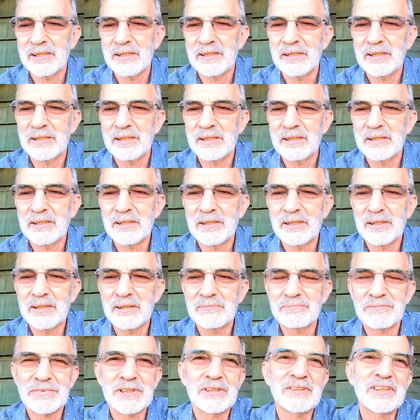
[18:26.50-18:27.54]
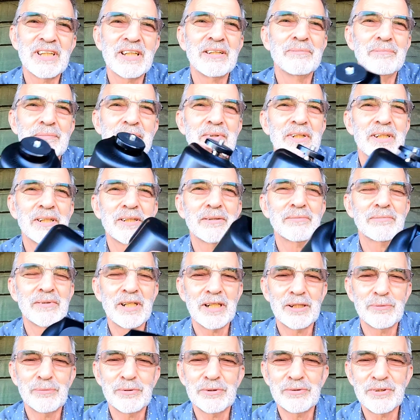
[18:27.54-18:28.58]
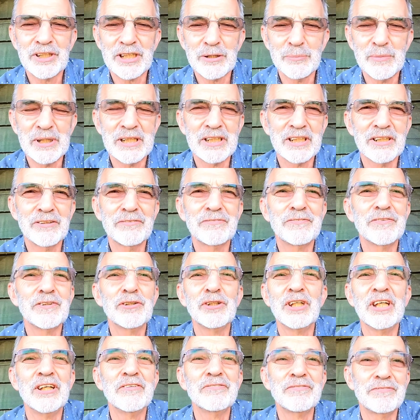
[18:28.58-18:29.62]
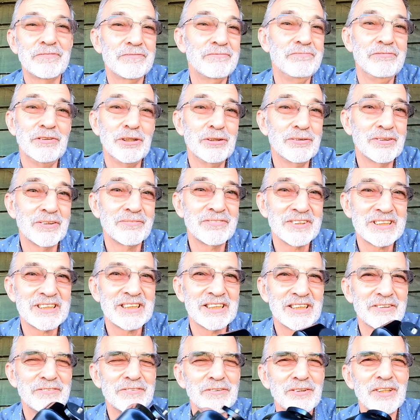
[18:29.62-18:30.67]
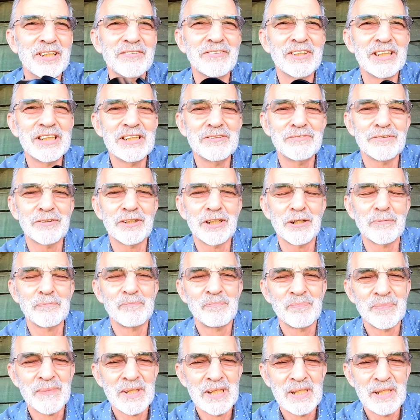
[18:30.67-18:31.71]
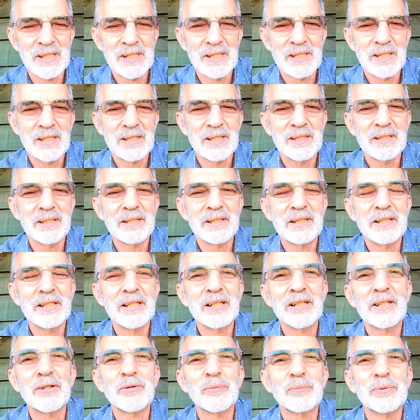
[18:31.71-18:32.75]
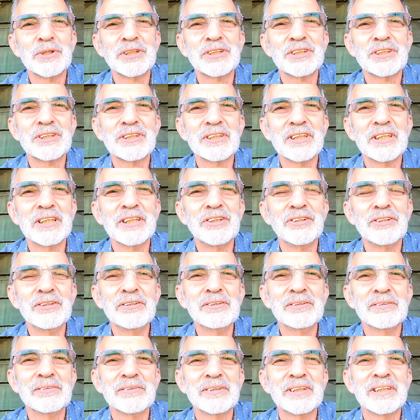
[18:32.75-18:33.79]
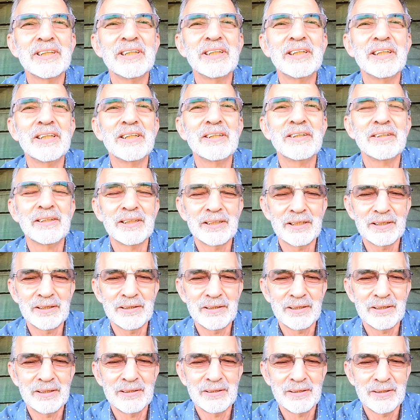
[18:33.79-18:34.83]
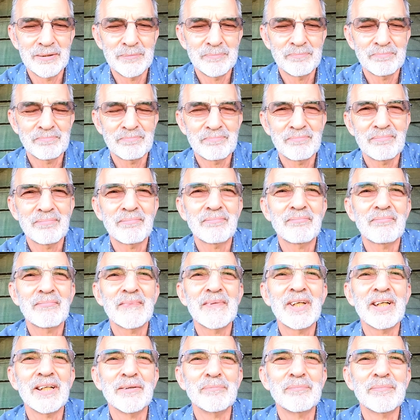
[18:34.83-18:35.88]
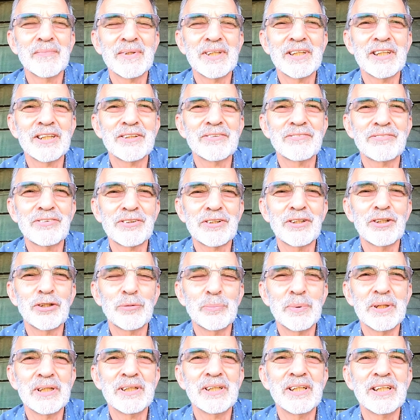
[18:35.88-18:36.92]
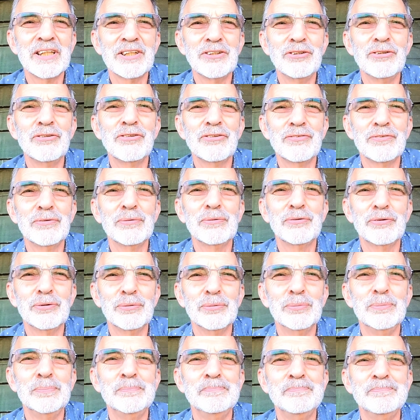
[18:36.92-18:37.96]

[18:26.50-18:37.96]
and so yeah, I would recommend it if you obviously if you have a need for it, which I do, and yeah, it's going to be a useful tool.